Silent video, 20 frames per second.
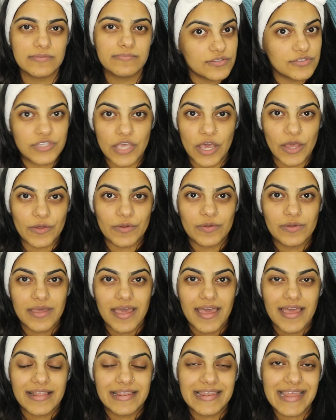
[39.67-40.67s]
So
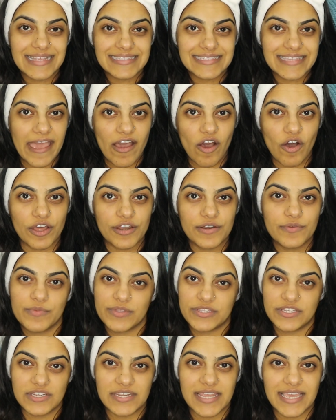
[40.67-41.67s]
let's get on
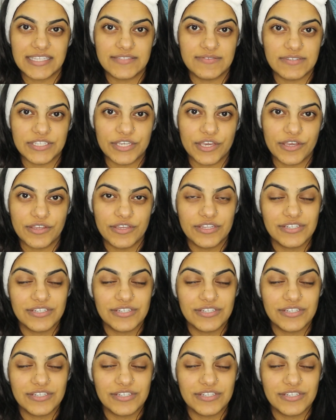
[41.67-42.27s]
with today's video.